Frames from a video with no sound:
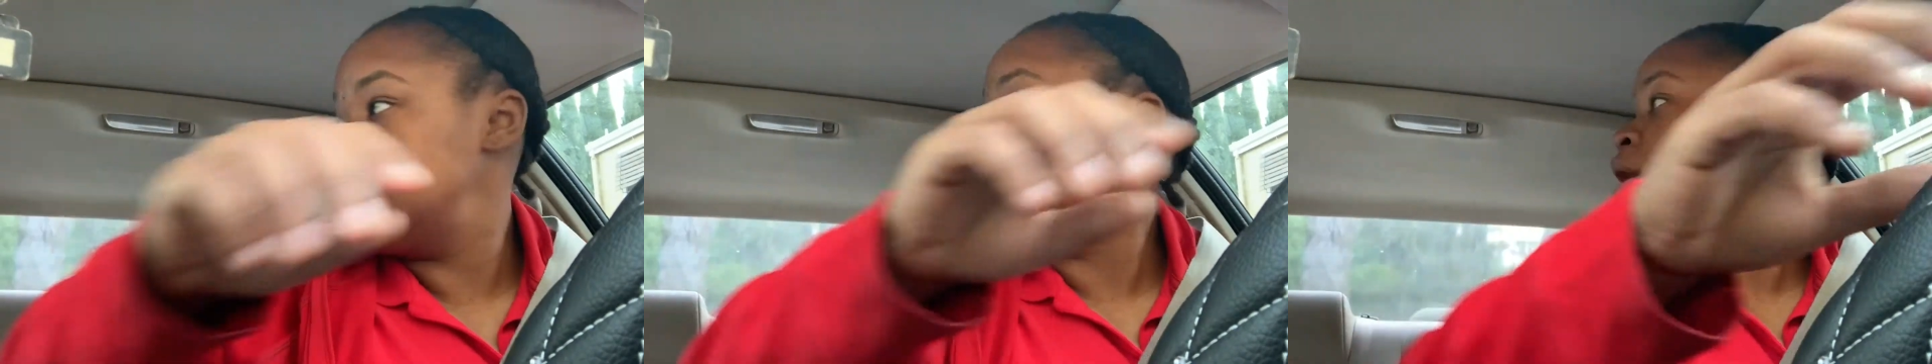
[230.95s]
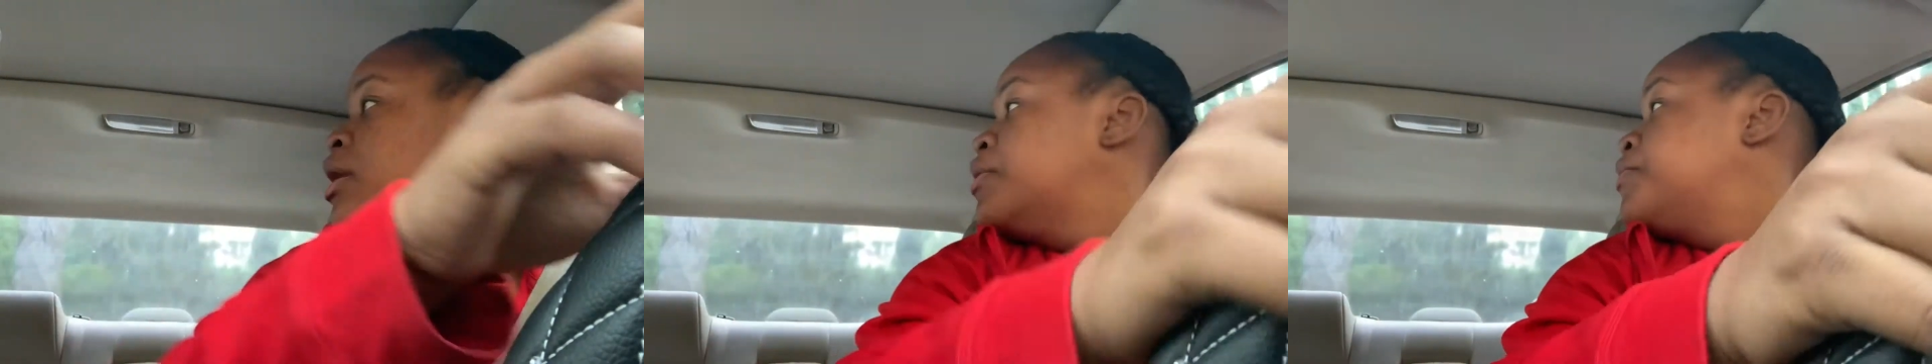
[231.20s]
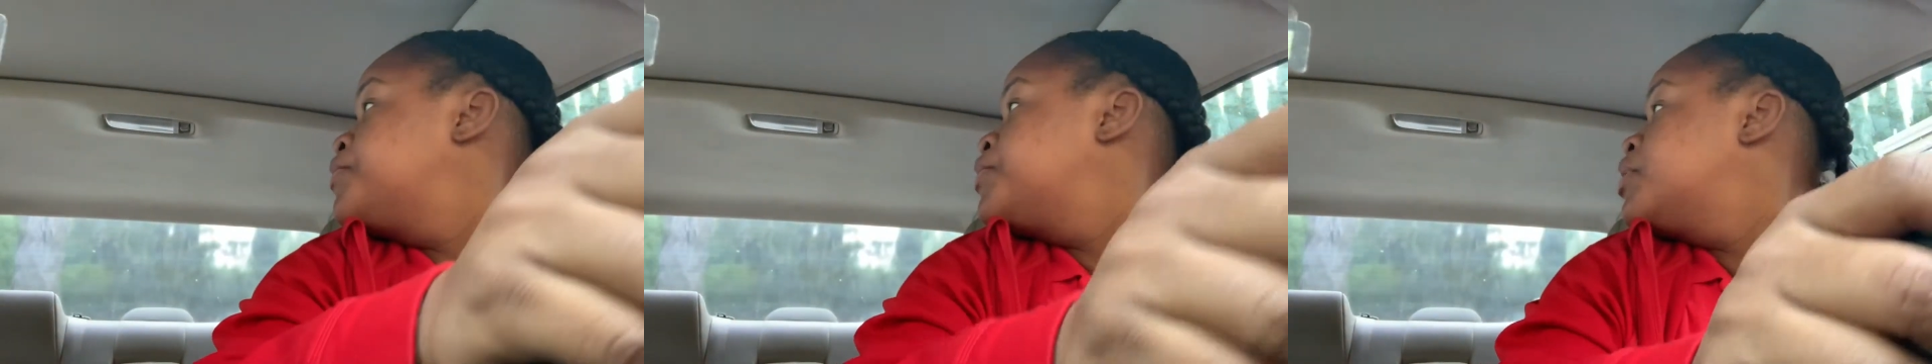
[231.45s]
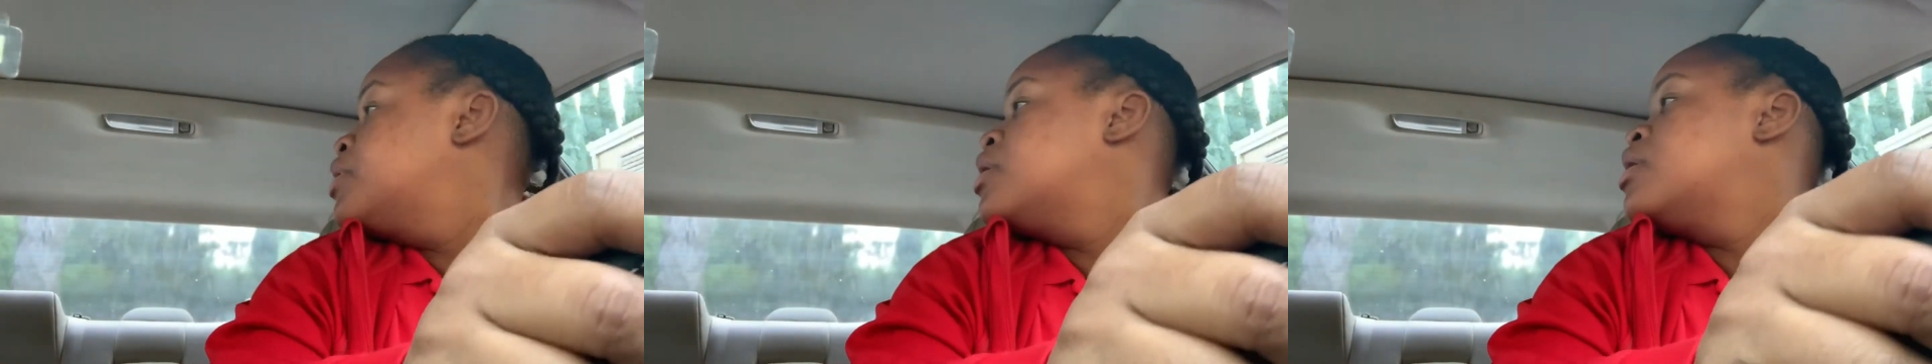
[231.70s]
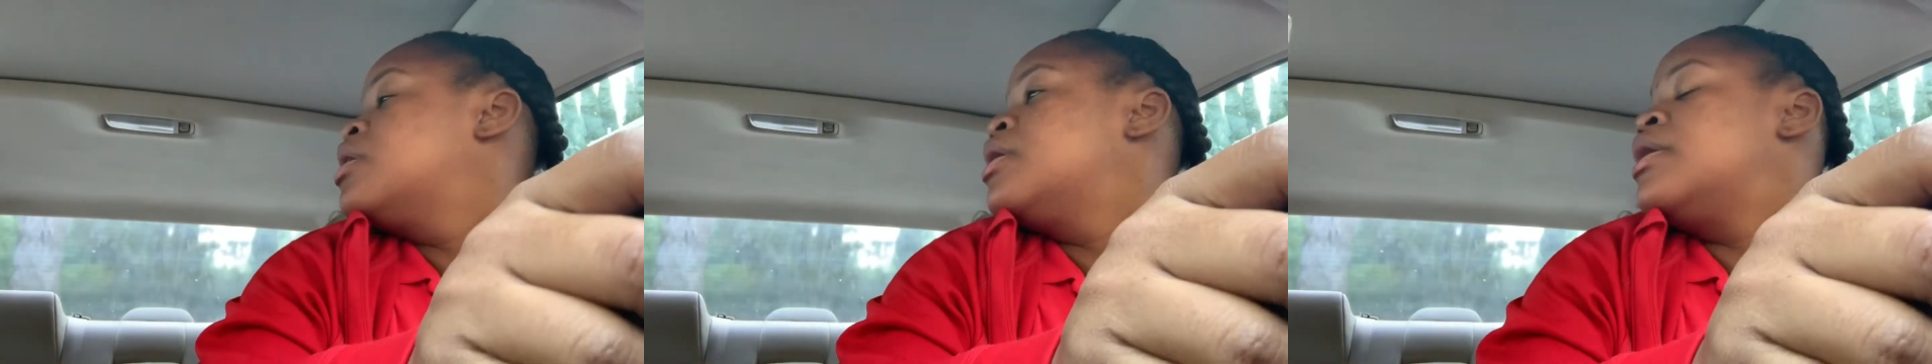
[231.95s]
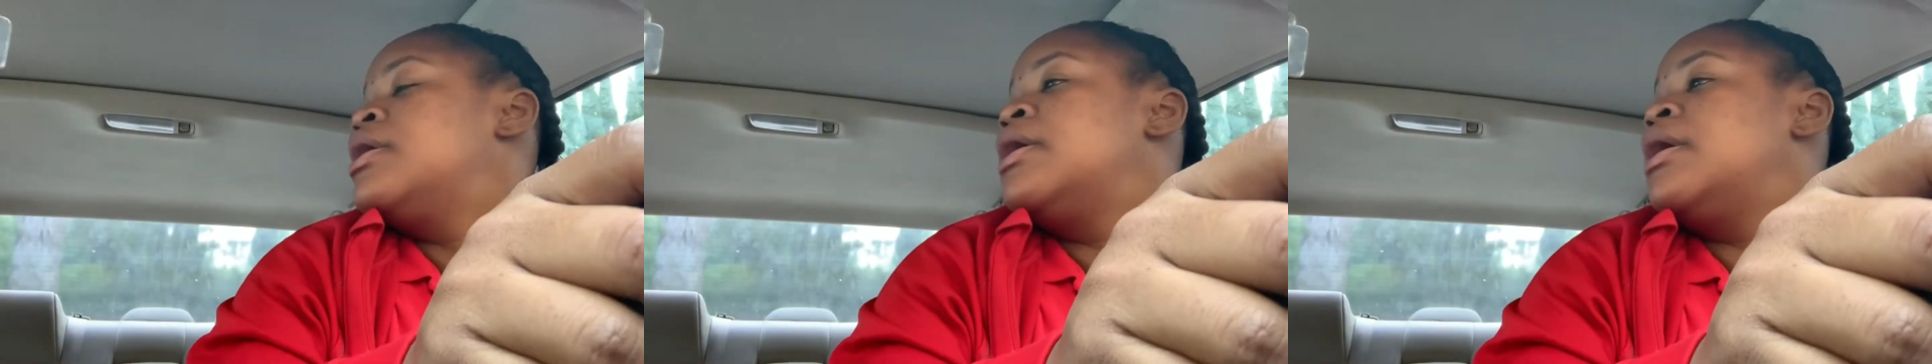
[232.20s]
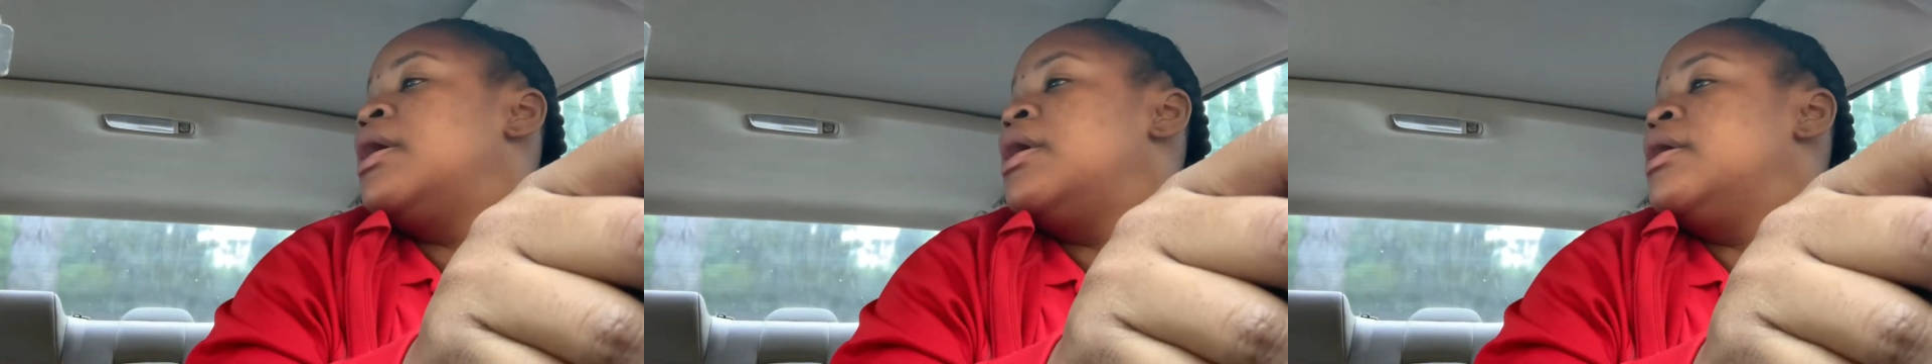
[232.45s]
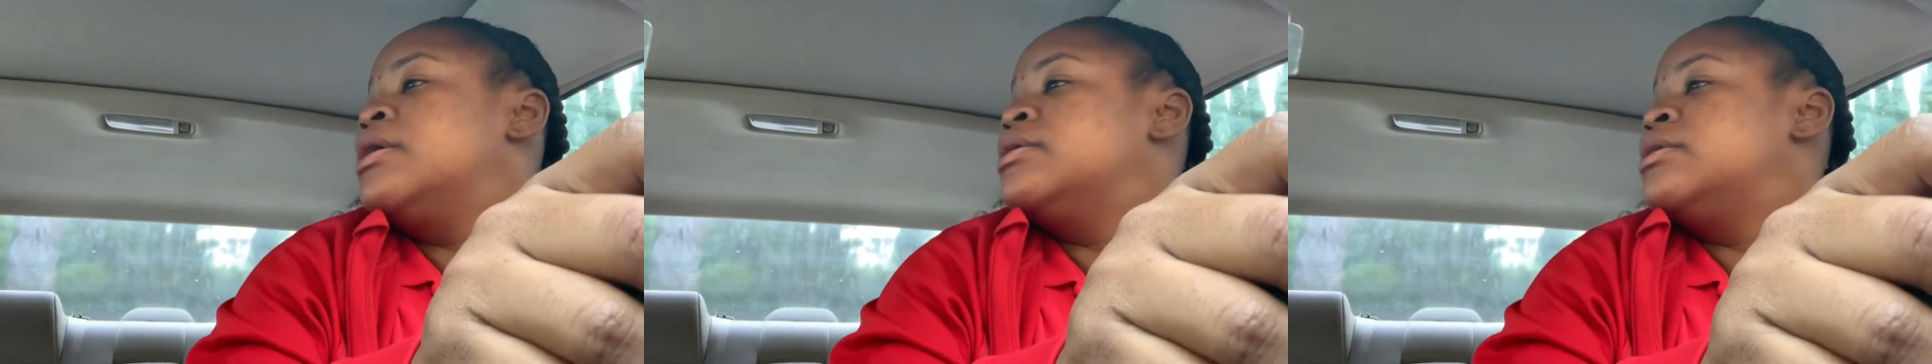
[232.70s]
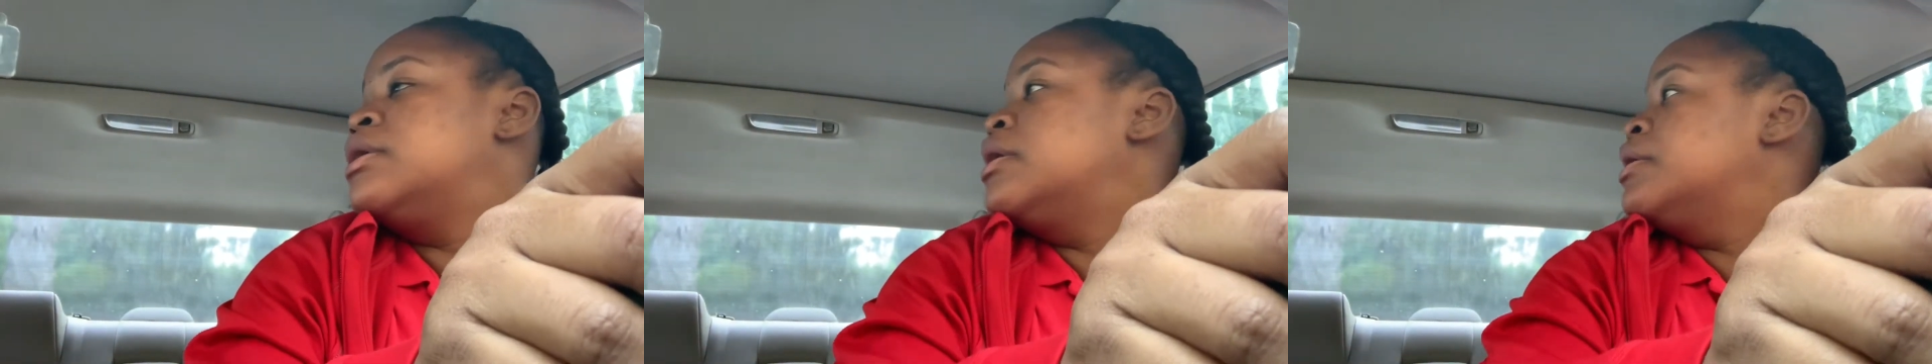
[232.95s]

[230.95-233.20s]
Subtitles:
night, and